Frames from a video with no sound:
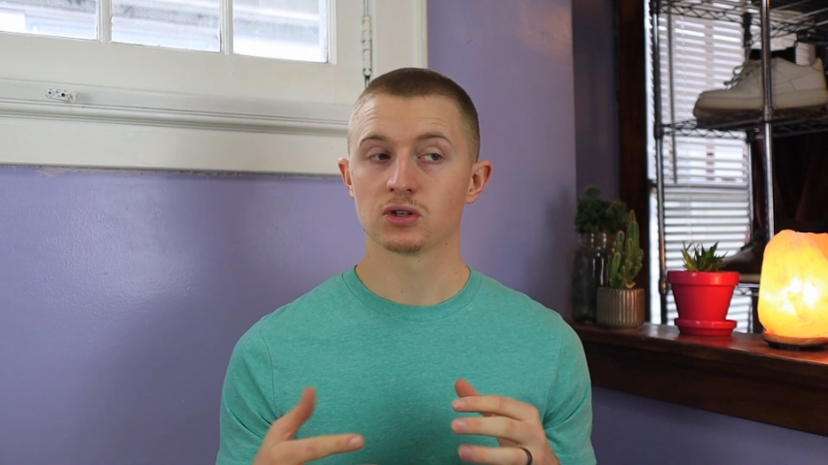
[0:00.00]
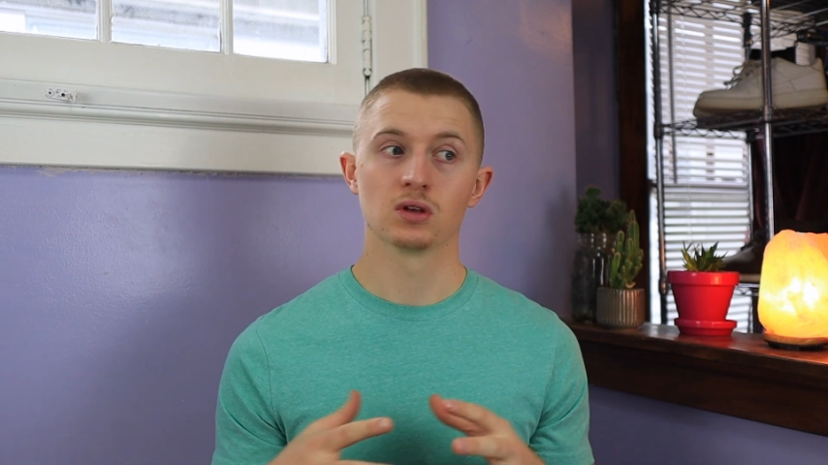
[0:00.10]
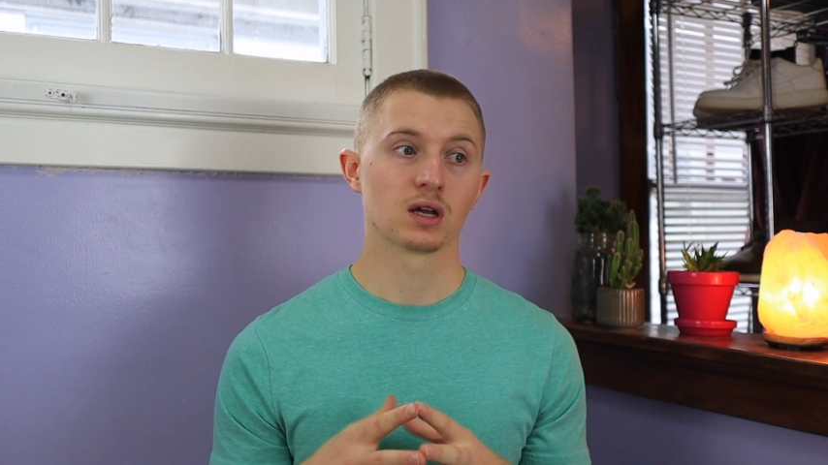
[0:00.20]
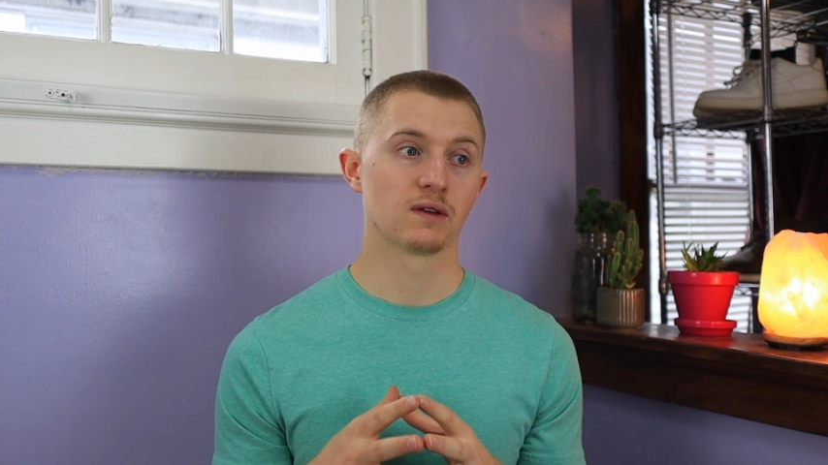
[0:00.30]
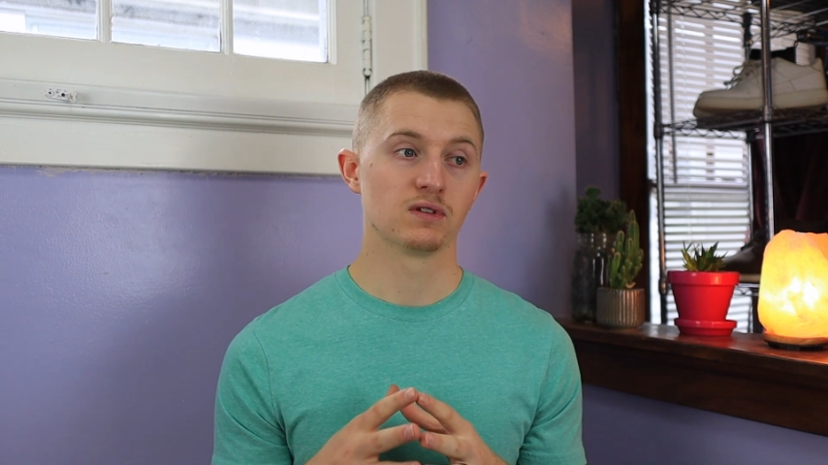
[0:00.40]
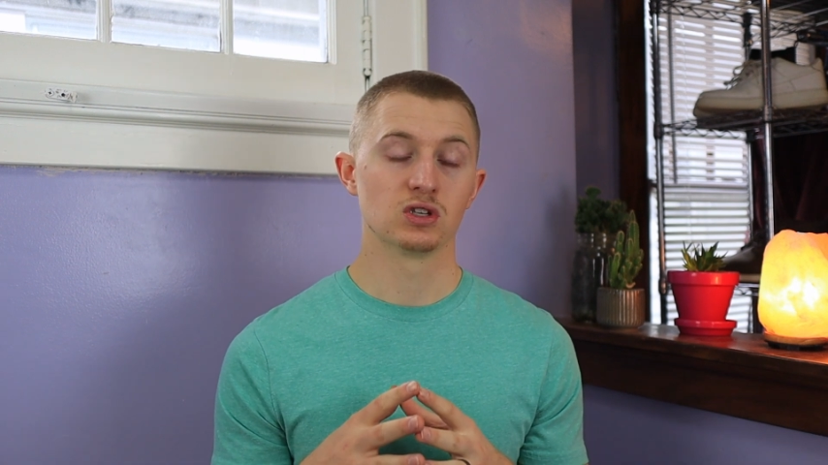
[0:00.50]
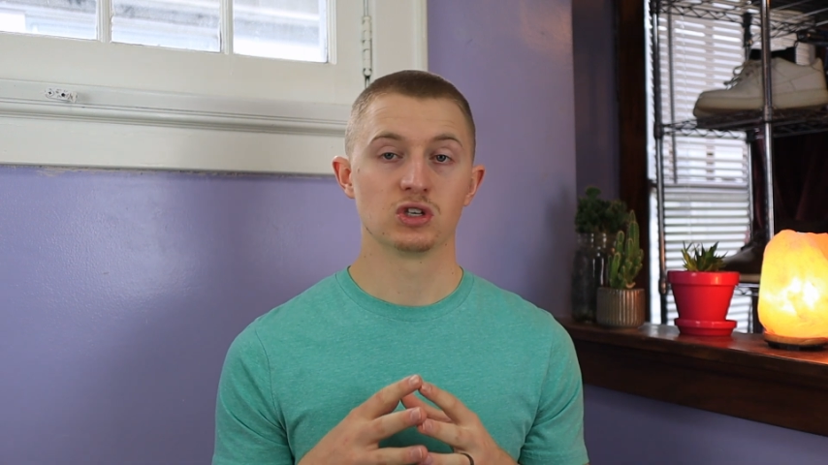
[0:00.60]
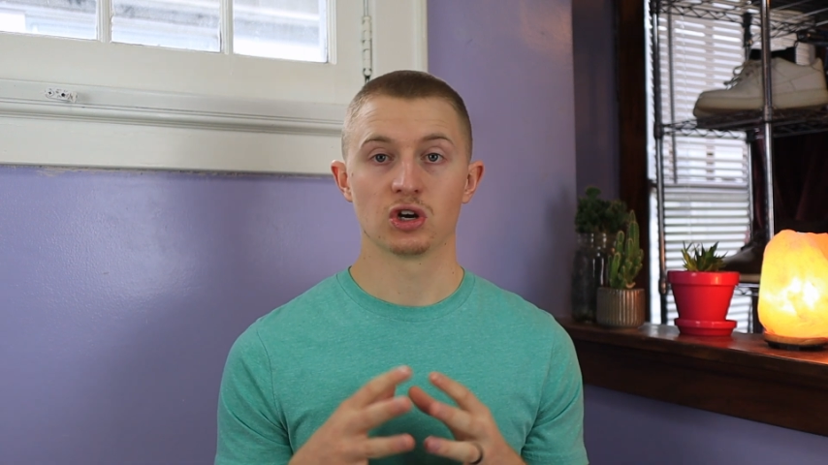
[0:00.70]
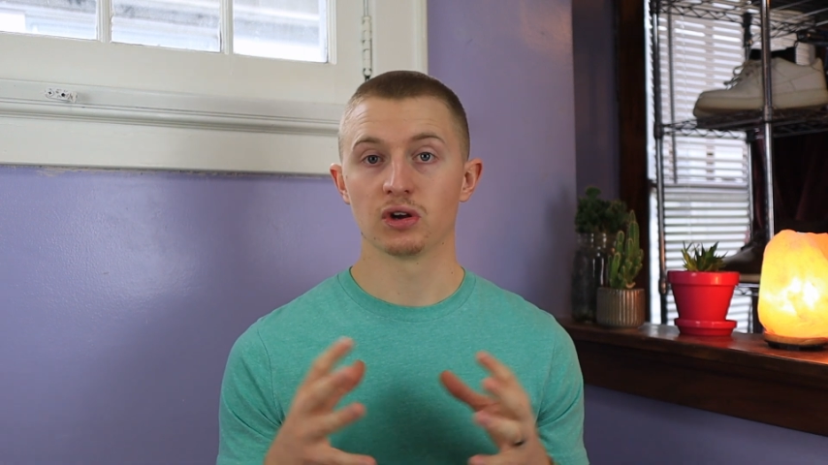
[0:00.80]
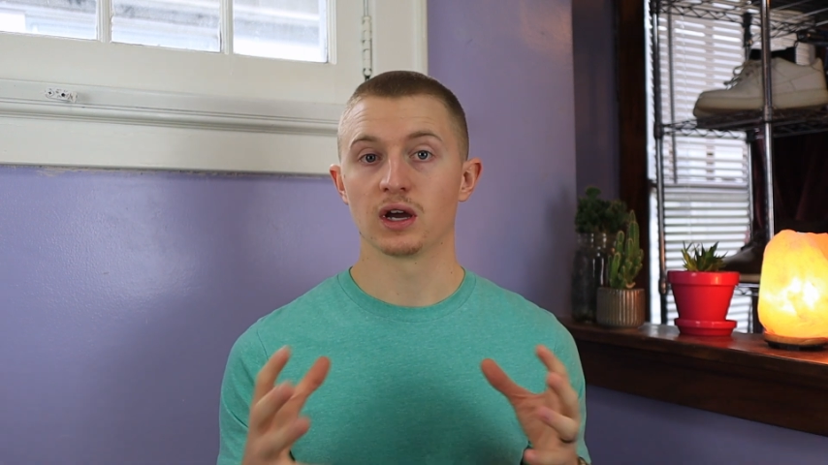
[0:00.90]
so if a
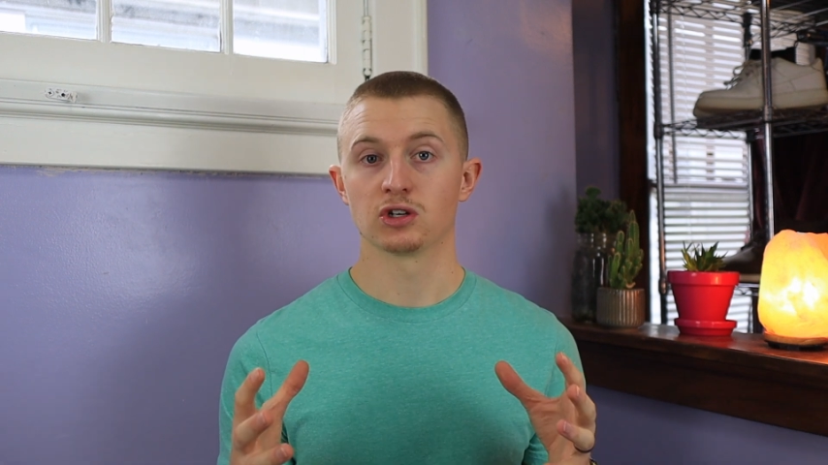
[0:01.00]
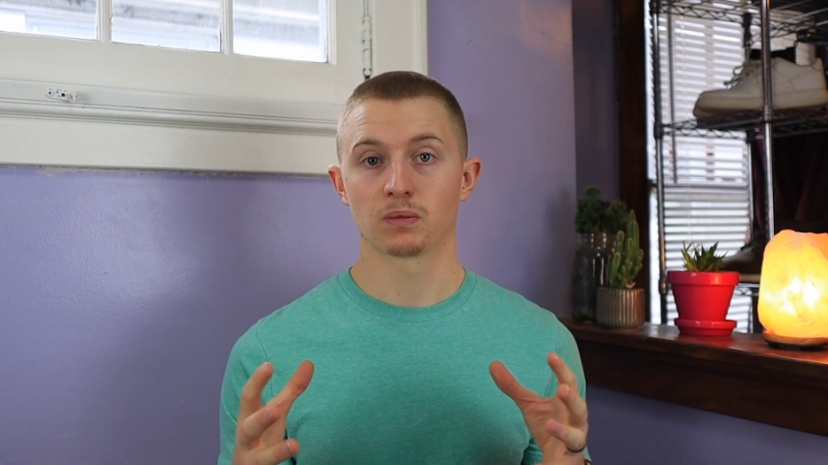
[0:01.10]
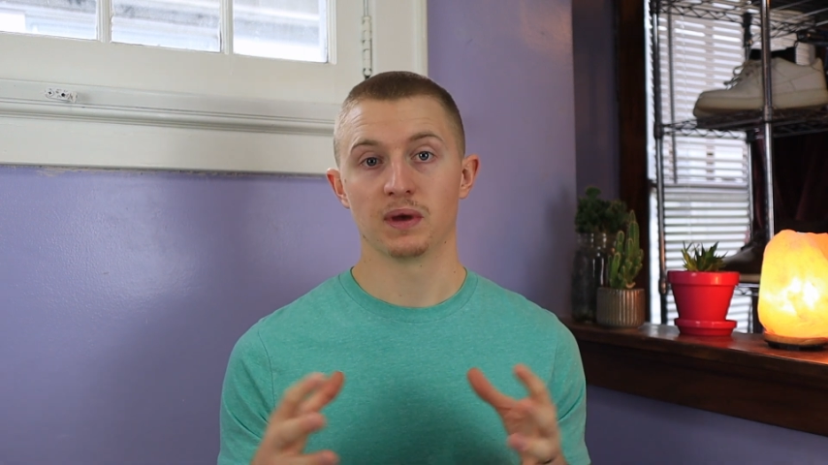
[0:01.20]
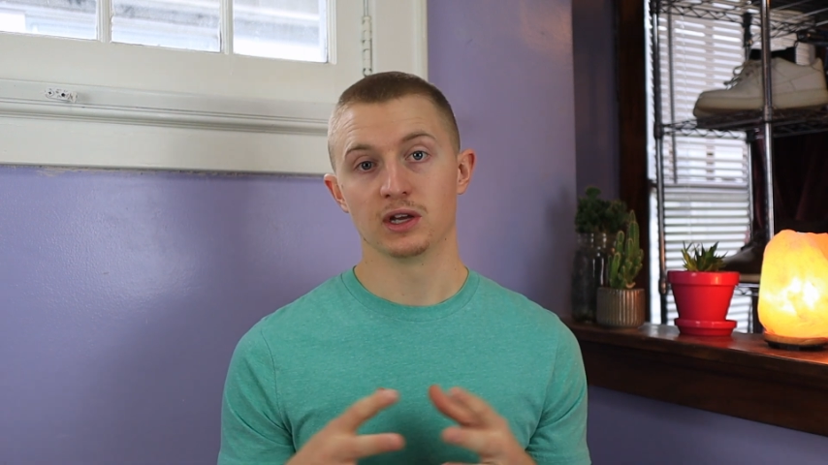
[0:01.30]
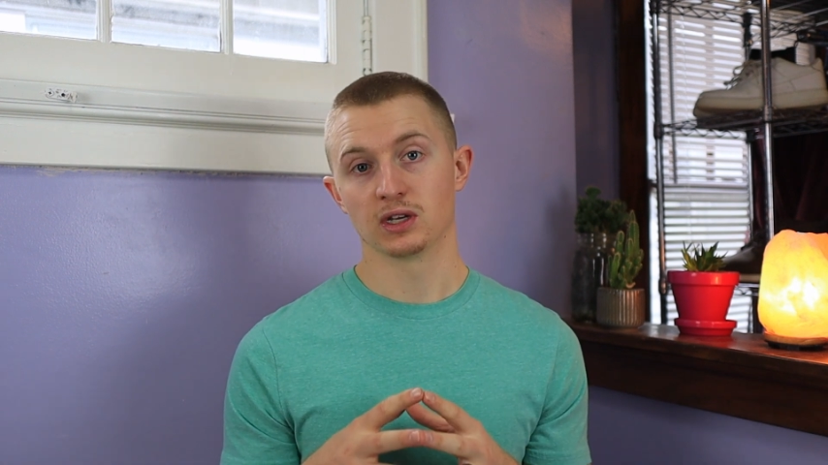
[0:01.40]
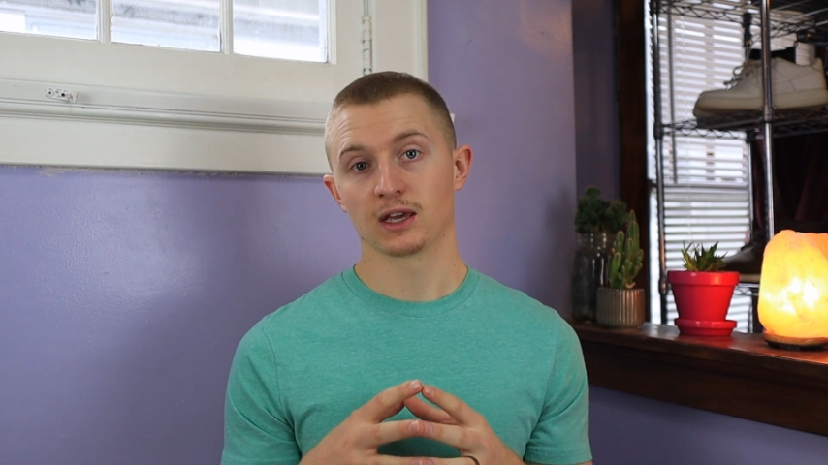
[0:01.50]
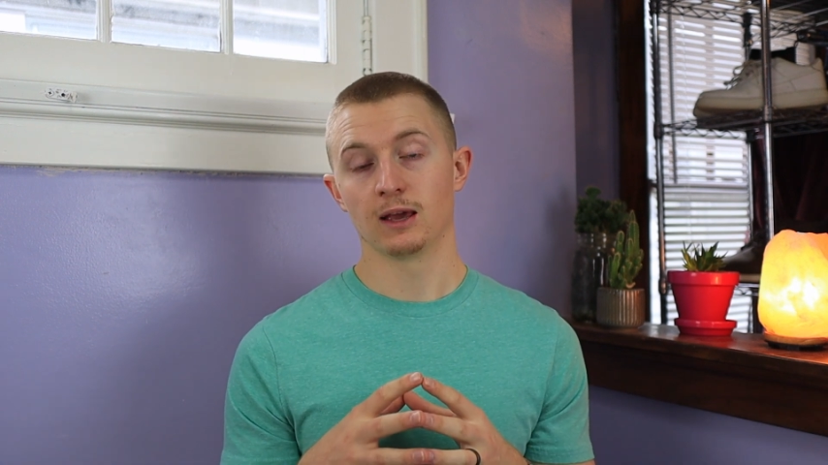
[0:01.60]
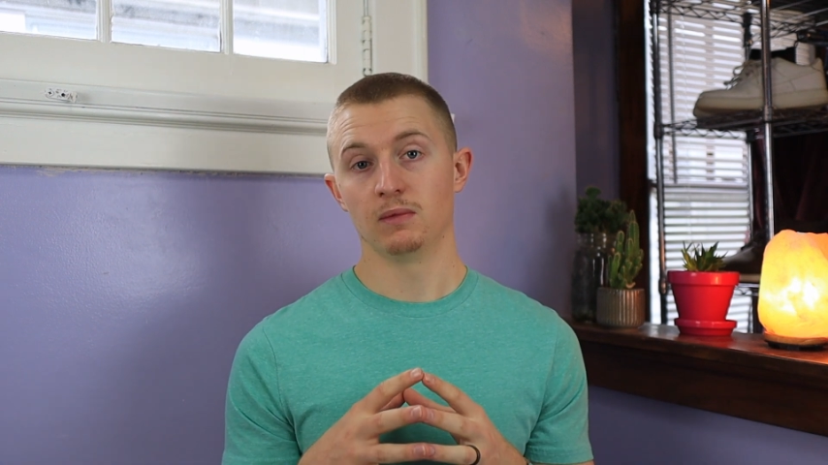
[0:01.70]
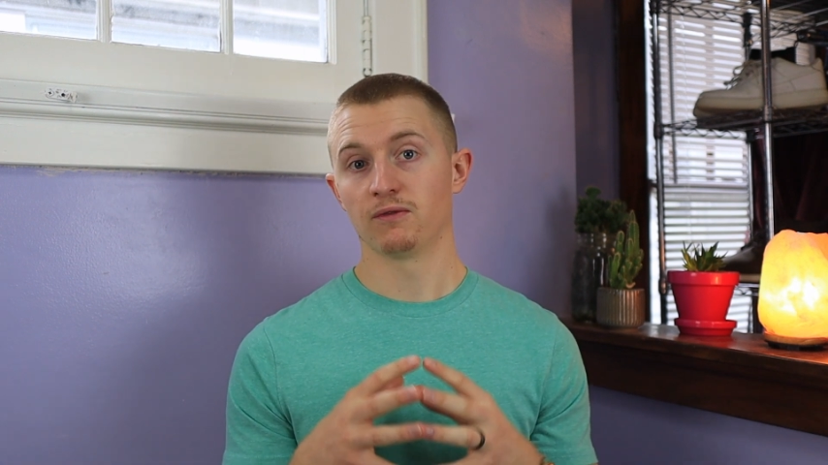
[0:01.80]
geriatric patient came